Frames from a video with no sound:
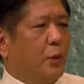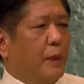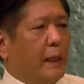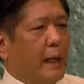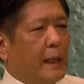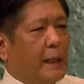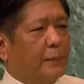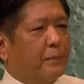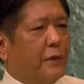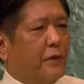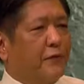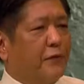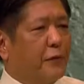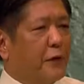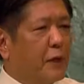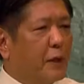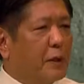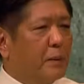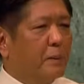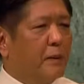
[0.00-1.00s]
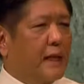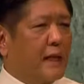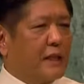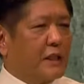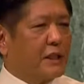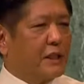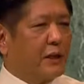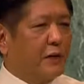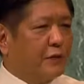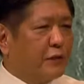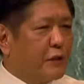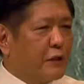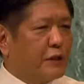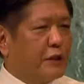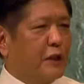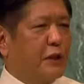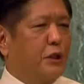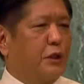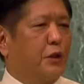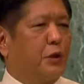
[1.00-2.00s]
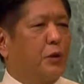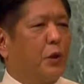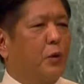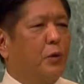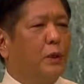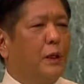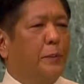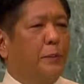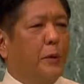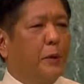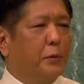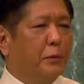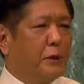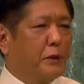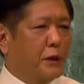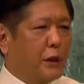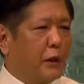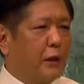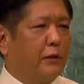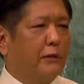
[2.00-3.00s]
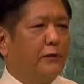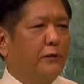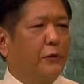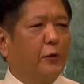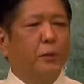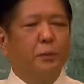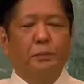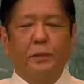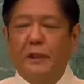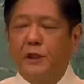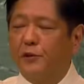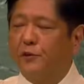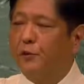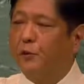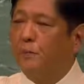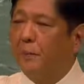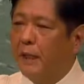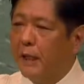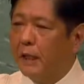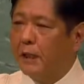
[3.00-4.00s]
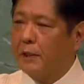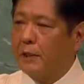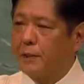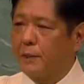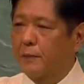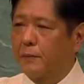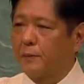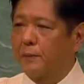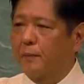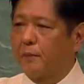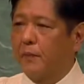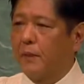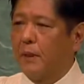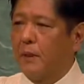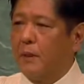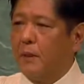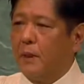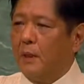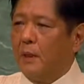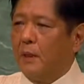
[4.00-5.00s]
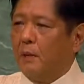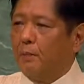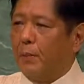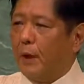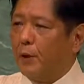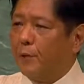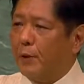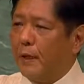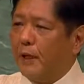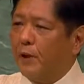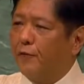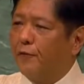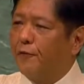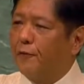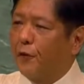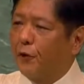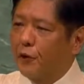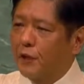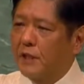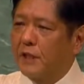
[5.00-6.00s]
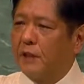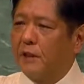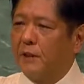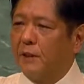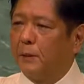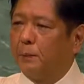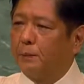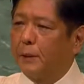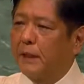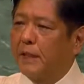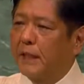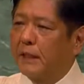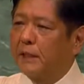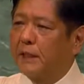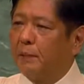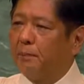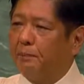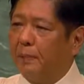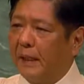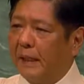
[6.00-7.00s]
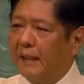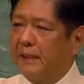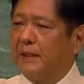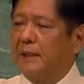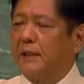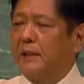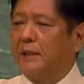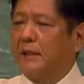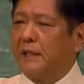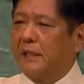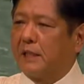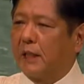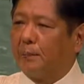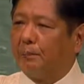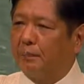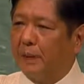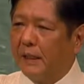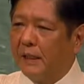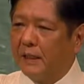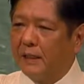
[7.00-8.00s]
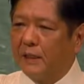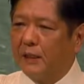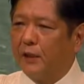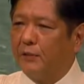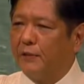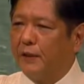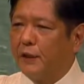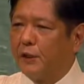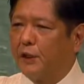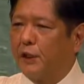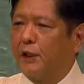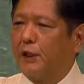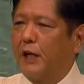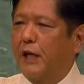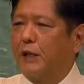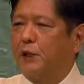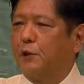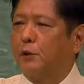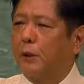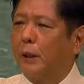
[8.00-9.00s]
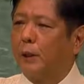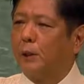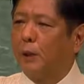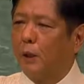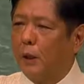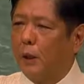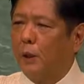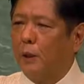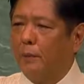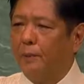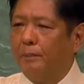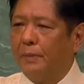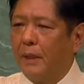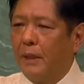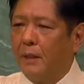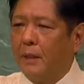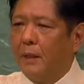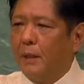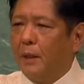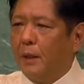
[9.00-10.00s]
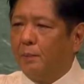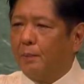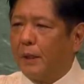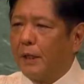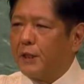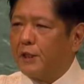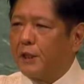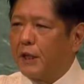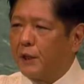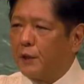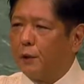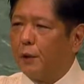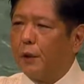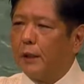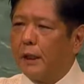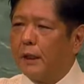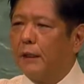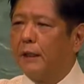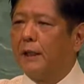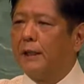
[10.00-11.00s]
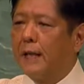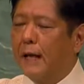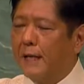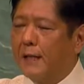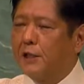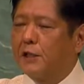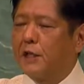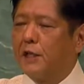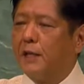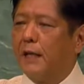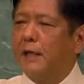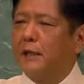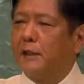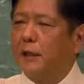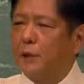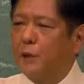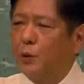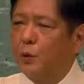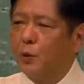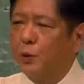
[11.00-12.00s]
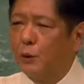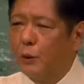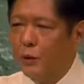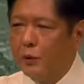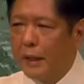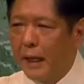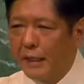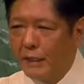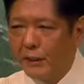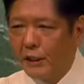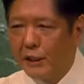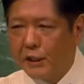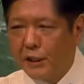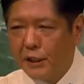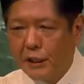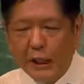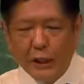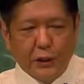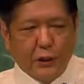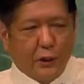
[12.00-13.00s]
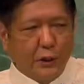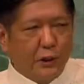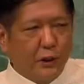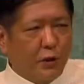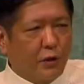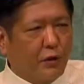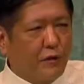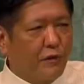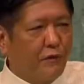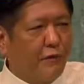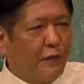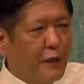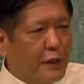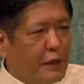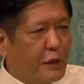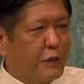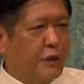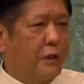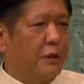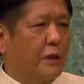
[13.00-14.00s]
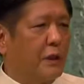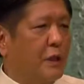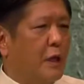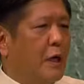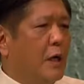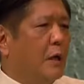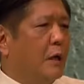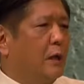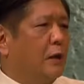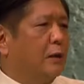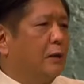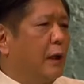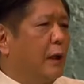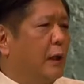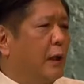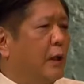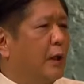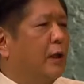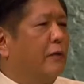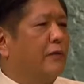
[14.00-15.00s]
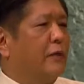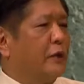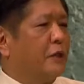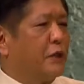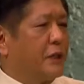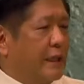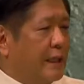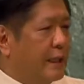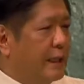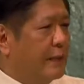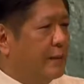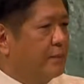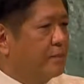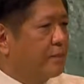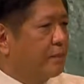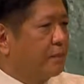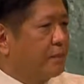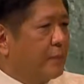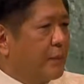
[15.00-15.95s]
we helped affirm that differences should only be resolved through peaceful means. By reinforcing the predictability and stability of international law, particularly the 1982 United Nations Convention on the Law of the Sea,